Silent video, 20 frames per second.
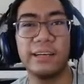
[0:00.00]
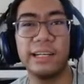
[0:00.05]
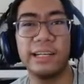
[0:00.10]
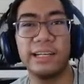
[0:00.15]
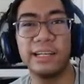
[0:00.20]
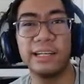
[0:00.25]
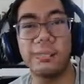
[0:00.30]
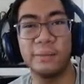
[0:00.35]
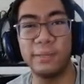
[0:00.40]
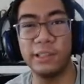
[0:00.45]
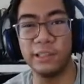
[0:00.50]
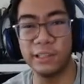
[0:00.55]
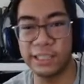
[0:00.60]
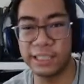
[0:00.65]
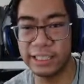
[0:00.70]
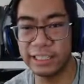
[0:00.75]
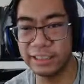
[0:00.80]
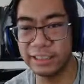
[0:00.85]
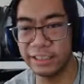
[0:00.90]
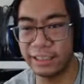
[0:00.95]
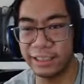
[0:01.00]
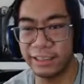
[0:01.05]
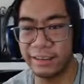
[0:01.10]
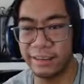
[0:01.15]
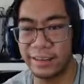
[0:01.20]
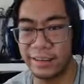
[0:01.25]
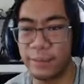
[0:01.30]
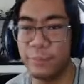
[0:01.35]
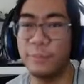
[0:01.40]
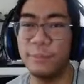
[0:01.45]
amusing to hear
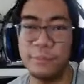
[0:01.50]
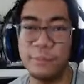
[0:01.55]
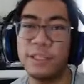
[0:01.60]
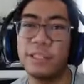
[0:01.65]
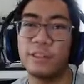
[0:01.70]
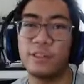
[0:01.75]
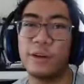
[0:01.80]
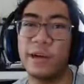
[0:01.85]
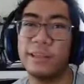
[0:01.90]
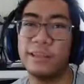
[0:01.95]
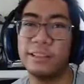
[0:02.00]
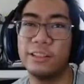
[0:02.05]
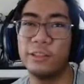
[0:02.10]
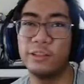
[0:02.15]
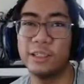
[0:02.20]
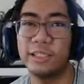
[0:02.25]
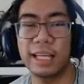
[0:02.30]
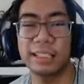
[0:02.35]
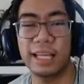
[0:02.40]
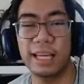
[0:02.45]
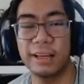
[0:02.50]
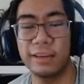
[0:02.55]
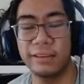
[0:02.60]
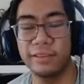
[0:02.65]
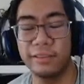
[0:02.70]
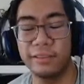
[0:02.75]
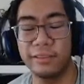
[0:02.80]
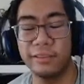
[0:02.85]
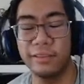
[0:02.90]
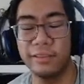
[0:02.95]
him try to do
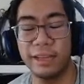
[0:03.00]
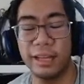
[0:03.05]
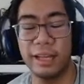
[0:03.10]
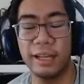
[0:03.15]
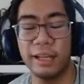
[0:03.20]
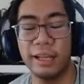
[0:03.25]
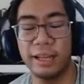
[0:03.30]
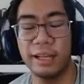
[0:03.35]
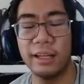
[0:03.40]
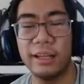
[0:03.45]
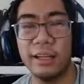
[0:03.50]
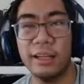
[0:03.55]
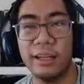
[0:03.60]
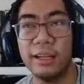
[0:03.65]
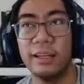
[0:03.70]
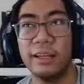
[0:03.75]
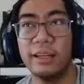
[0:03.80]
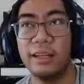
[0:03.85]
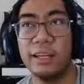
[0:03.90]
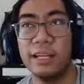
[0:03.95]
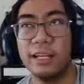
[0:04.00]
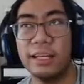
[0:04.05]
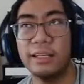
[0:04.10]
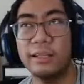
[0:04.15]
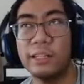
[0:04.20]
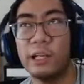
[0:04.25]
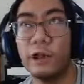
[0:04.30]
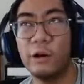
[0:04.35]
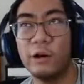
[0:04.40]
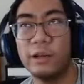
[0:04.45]
the
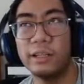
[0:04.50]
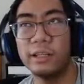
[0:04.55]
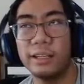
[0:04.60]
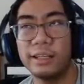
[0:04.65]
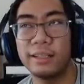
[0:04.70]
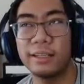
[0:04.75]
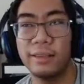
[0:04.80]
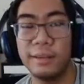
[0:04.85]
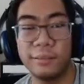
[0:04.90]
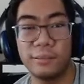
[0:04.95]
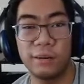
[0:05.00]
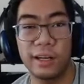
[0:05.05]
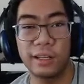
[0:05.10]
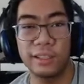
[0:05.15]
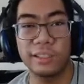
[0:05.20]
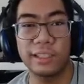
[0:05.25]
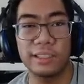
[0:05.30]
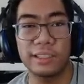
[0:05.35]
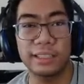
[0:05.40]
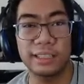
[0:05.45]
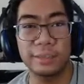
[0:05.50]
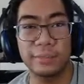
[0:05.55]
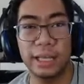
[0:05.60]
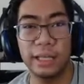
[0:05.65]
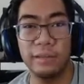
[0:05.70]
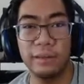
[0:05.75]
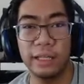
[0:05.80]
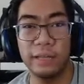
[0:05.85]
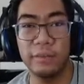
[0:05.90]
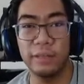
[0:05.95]
Yoda impressions.
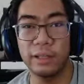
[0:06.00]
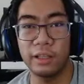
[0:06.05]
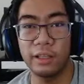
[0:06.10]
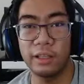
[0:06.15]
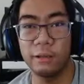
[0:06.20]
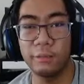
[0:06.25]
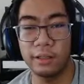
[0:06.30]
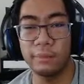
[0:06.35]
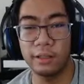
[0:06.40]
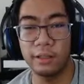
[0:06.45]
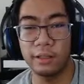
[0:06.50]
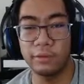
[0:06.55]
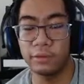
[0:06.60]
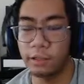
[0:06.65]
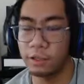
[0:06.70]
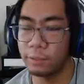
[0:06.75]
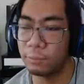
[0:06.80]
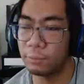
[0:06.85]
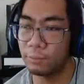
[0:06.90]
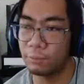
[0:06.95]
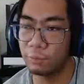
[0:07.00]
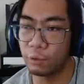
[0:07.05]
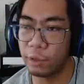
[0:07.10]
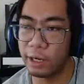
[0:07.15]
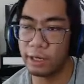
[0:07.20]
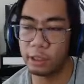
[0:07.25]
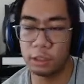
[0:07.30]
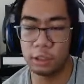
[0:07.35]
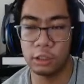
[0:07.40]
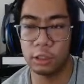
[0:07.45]
Maybe even a little bit of
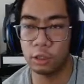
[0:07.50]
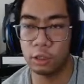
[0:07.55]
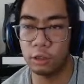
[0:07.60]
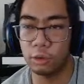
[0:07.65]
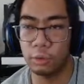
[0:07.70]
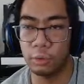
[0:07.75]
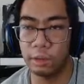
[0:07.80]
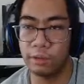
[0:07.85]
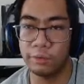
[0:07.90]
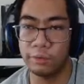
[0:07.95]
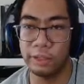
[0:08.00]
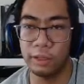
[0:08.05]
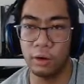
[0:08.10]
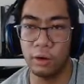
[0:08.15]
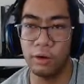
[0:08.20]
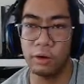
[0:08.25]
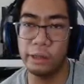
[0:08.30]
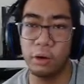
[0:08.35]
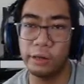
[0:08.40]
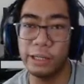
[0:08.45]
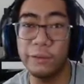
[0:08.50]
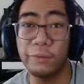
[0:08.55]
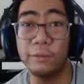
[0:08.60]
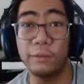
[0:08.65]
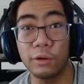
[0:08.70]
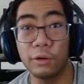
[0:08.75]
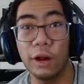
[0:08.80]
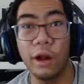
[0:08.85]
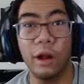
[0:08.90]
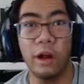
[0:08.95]
Wrecker or one of the or
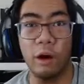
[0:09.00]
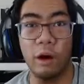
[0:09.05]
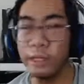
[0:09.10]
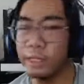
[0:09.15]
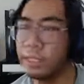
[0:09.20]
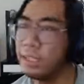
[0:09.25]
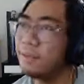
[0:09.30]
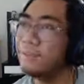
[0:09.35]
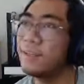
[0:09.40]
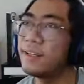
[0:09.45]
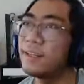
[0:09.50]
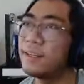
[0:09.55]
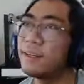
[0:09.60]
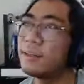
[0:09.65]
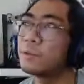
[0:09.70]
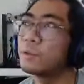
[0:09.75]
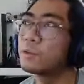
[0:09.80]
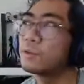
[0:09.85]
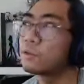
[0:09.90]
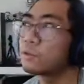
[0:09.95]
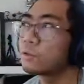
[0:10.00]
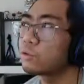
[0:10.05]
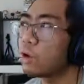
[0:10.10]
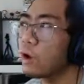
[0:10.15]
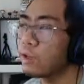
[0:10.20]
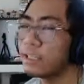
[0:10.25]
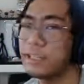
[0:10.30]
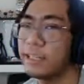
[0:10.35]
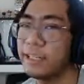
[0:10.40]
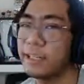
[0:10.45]
even
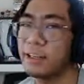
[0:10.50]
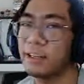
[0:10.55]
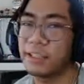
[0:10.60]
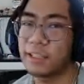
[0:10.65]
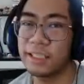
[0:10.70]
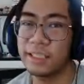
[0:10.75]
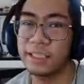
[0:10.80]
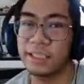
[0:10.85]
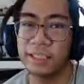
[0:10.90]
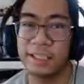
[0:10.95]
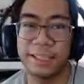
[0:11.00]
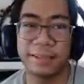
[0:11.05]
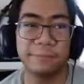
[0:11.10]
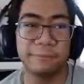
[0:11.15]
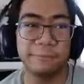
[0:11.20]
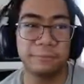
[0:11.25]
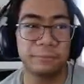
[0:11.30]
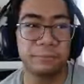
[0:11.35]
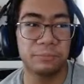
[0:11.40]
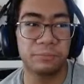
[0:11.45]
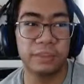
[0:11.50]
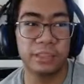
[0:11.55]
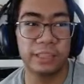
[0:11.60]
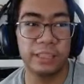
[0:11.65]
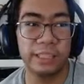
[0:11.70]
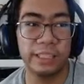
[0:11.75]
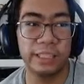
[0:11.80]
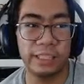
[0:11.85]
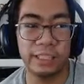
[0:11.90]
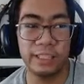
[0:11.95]
Crosshairs.
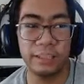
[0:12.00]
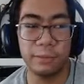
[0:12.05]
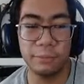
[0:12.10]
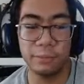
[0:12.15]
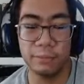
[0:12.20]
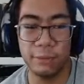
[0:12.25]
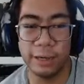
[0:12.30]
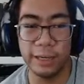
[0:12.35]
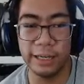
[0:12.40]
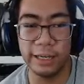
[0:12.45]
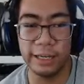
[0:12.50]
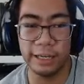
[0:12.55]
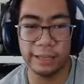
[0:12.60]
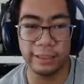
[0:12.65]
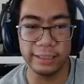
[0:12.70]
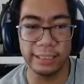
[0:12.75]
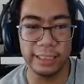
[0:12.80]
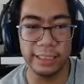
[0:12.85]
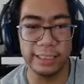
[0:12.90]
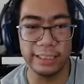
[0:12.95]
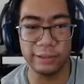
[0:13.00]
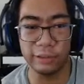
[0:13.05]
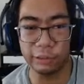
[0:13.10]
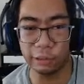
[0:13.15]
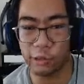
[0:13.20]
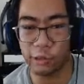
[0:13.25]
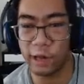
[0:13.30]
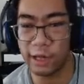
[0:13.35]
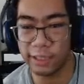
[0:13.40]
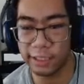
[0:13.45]
He does a pretty decent
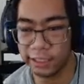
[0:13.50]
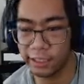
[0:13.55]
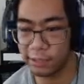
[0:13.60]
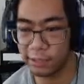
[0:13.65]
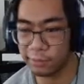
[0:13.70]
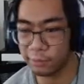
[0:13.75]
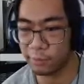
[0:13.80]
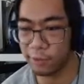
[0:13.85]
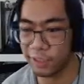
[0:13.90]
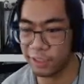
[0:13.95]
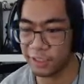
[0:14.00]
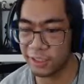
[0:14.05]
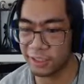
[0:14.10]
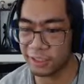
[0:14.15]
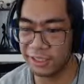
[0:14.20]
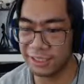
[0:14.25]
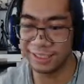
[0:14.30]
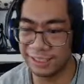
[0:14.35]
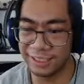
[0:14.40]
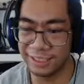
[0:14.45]
Crosshair impressions.